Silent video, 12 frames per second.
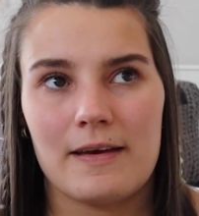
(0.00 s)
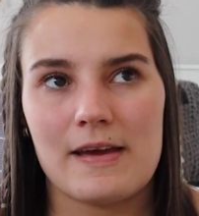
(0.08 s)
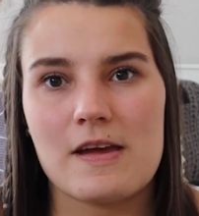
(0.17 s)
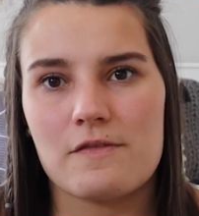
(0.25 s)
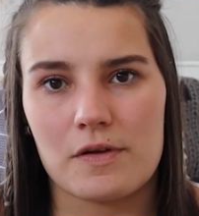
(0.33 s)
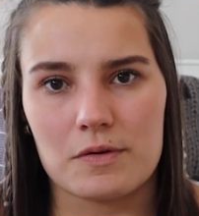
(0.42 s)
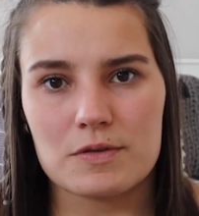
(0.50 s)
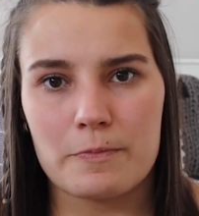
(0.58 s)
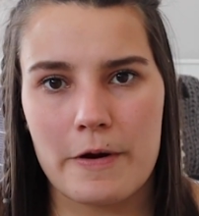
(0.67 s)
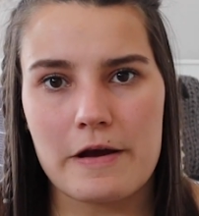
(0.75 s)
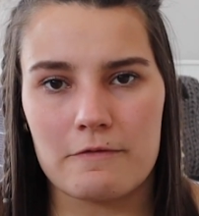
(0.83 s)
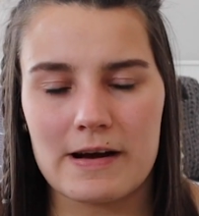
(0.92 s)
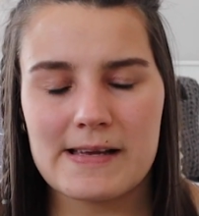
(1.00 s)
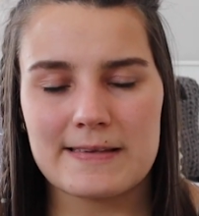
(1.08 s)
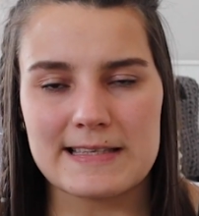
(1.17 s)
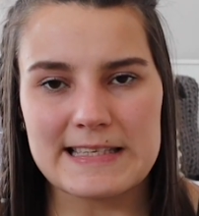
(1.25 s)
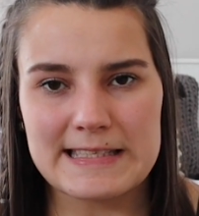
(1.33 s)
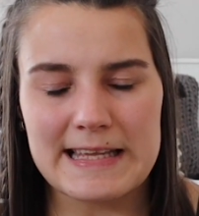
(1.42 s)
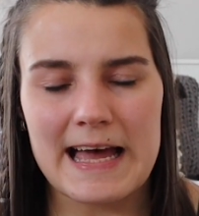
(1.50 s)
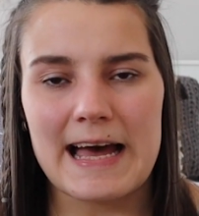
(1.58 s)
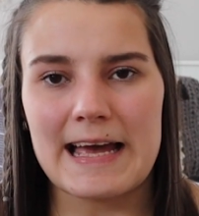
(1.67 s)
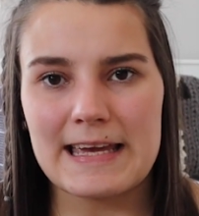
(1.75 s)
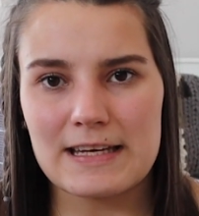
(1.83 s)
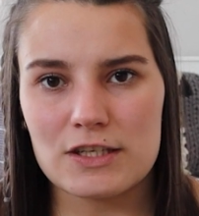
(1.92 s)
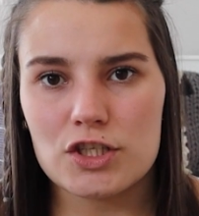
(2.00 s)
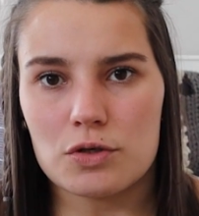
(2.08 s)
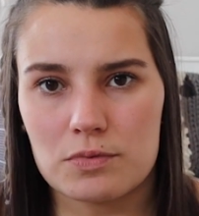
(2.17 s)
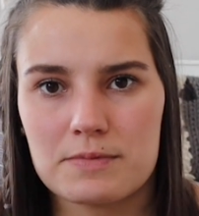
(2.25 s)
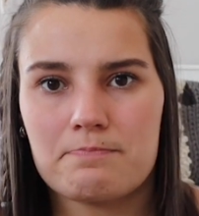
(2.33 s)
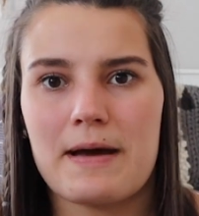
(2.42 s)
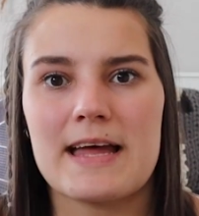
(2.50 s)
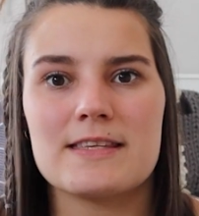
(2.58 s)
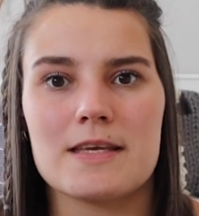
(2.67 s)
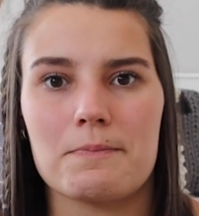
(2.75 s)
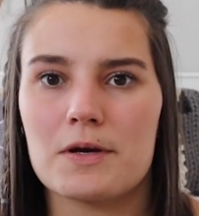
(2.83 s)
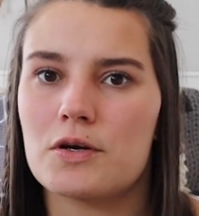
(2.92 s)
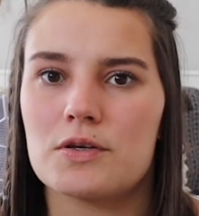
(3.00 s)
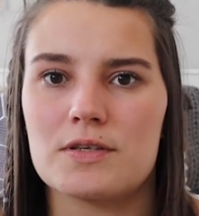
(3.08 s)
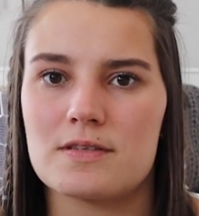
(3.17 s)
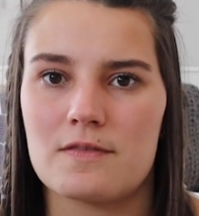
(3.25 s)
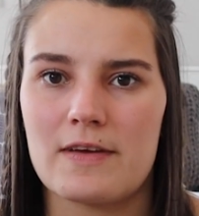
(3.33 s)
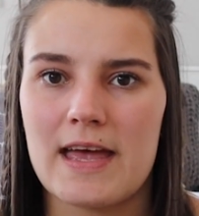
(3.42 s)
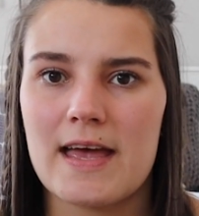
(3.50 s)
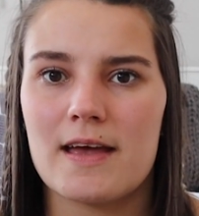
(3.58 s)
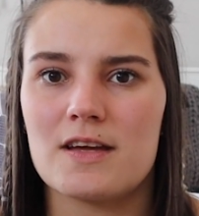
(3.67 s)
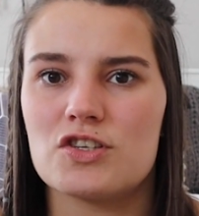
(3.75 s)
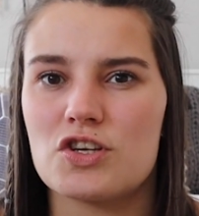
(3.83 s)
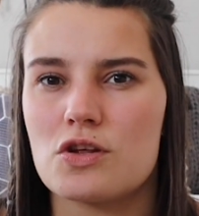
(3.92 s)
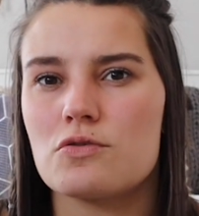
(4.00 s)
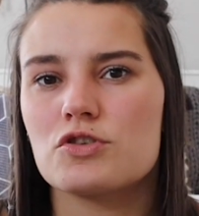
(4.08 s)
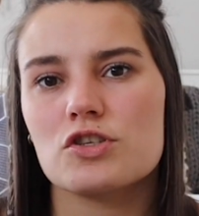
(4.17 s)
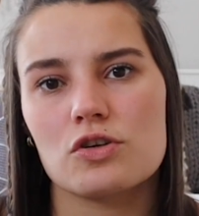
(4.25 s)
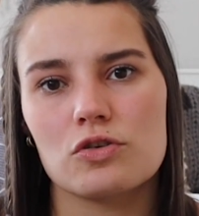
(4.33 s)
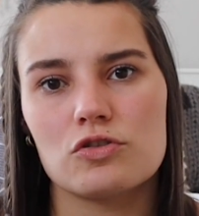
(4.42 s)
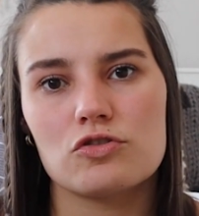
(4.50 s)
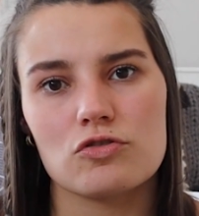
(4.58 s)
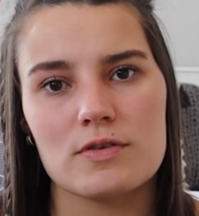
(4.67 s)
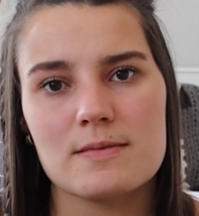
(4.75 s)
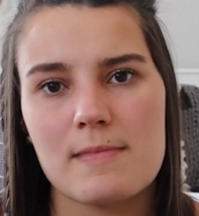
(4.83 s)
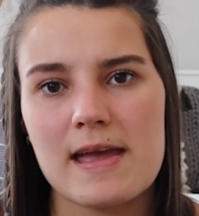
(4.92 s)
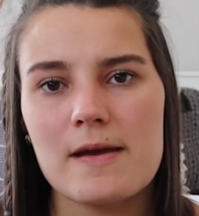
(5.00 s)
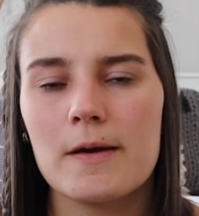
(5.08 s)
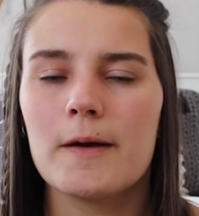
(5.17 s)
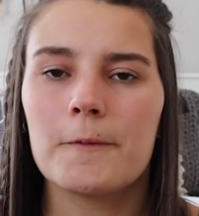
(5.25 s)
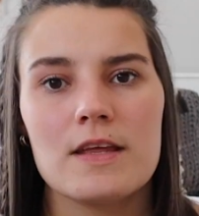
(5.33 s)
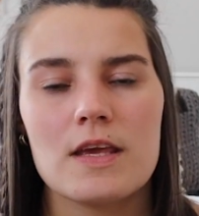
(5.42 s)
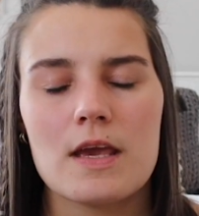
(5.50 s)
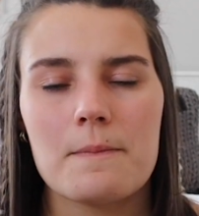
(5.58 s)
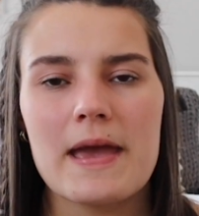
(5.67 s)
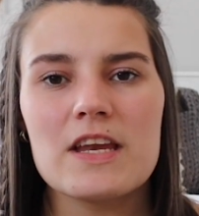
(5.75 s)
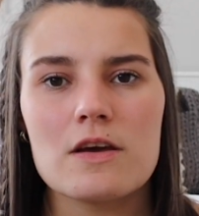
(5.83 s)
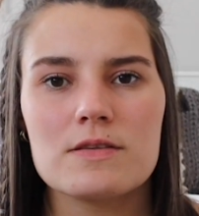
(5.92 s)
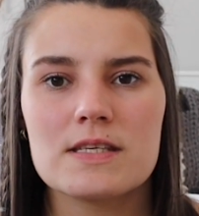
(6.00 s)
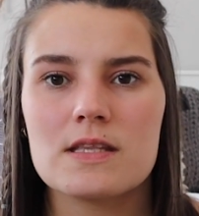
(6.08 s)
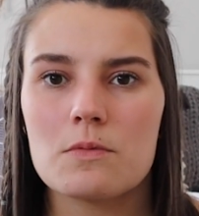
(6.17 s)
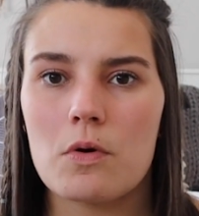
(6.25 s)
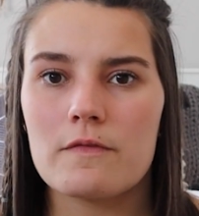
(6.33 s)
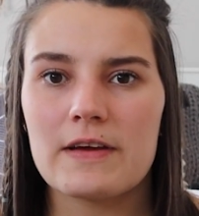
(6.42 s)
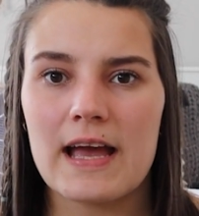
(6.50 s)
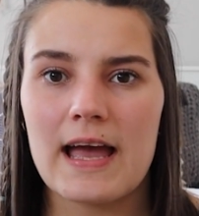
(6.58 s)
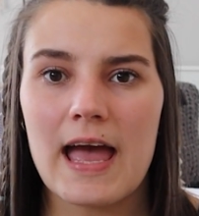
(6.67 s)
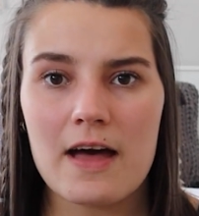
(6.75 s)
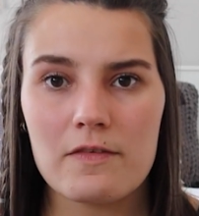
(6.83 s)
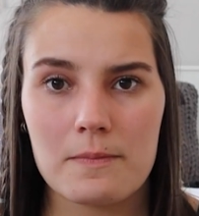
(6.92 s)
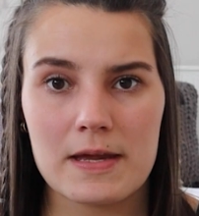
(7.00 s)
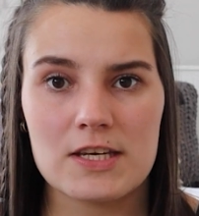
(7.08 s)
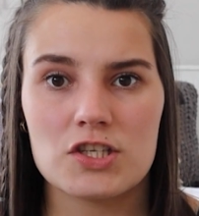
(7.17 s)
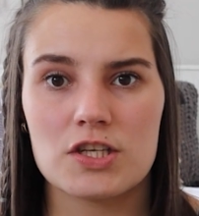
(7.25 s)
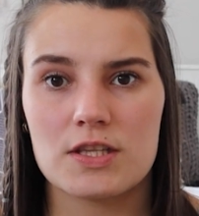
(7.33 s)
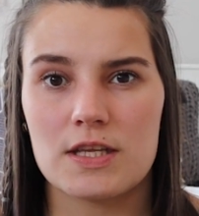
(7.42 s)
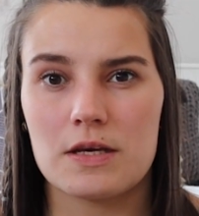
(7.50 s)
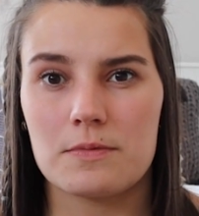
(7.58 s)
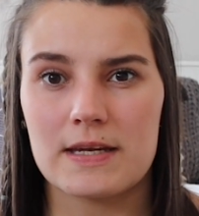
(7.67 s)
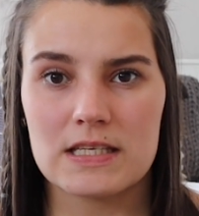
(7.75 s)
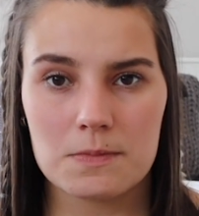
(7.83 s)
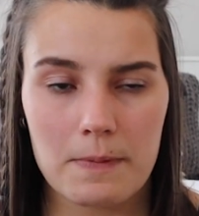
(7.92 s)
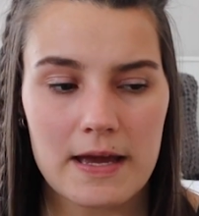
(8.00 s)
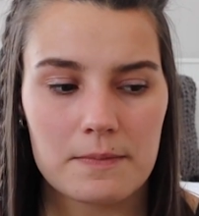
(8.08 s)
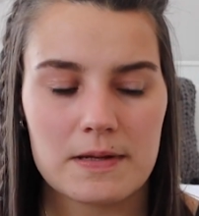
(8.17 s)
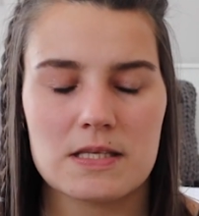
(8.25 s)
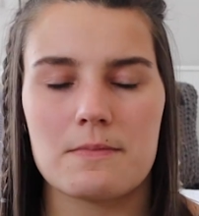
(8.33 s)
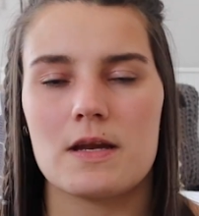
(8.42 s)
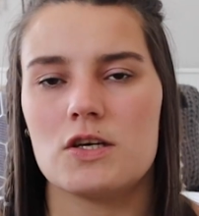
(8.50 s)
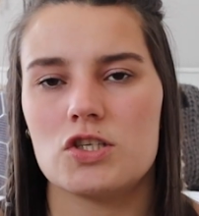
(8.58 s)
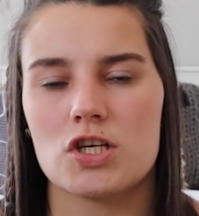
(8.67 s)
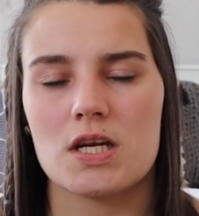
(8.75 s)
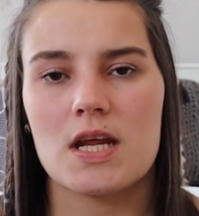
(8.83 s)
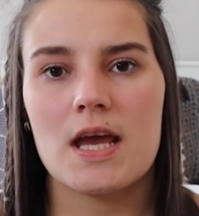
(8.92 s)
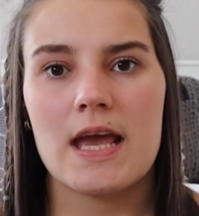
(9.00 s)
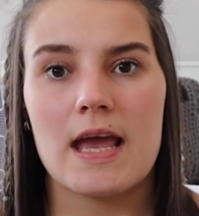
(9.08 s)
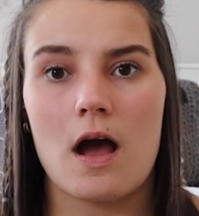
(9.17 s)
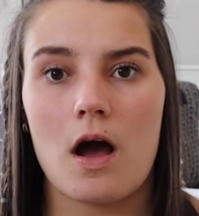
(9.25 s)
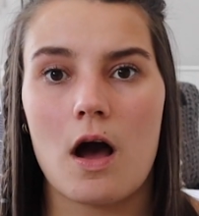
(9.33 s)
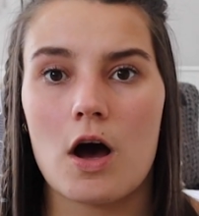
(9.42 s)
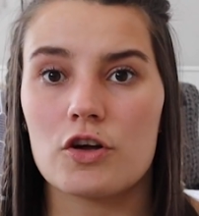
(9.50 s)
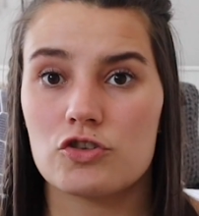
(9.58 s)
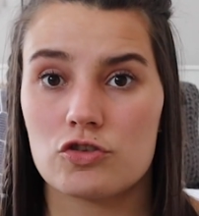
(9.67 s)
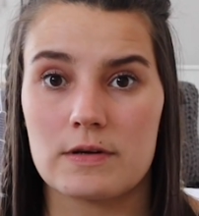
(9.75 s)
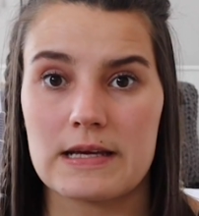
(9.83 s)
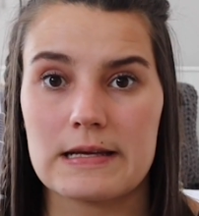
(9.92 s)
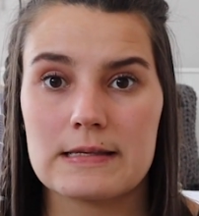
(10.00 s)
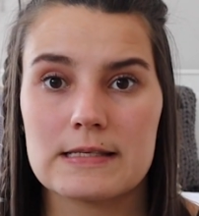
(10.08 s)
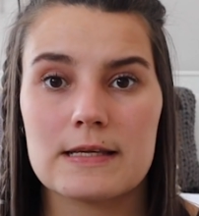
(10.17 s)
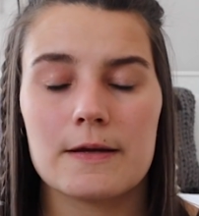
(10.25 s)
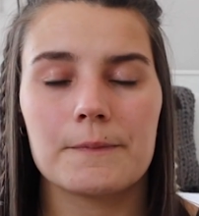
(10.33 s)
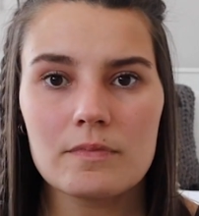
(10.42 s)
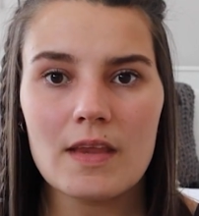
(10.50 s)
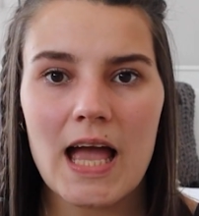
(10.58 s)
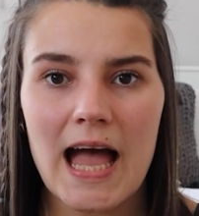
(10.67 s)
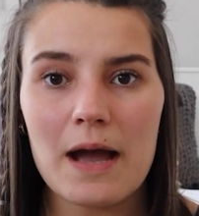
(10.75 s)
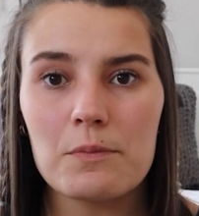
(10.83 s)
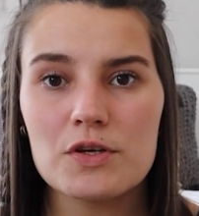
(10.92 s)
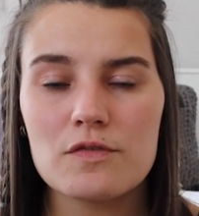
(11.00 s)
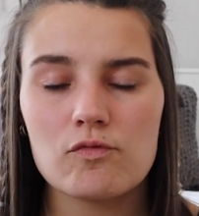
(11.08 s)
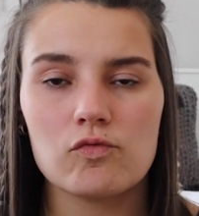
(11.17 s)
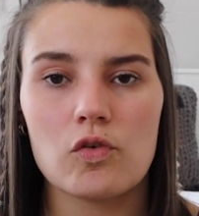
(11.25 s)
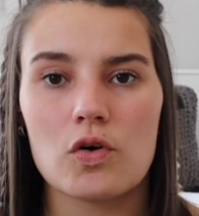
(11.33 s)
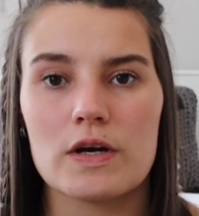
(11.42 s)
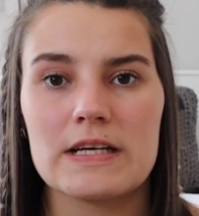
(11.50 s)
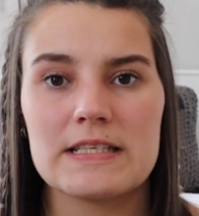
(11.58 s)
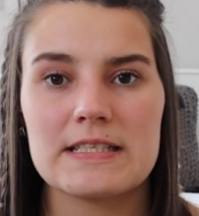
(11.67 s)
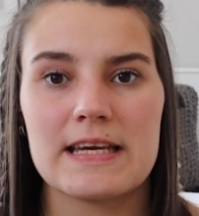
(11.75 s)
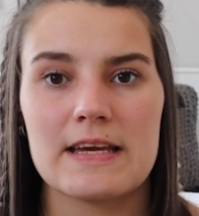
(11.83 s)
even though it was a pretty restless night, she was better because of it and she knew she could trust me. You may notice the one thing I haven't mentioned that you would expect me to mention are treats. I would avoid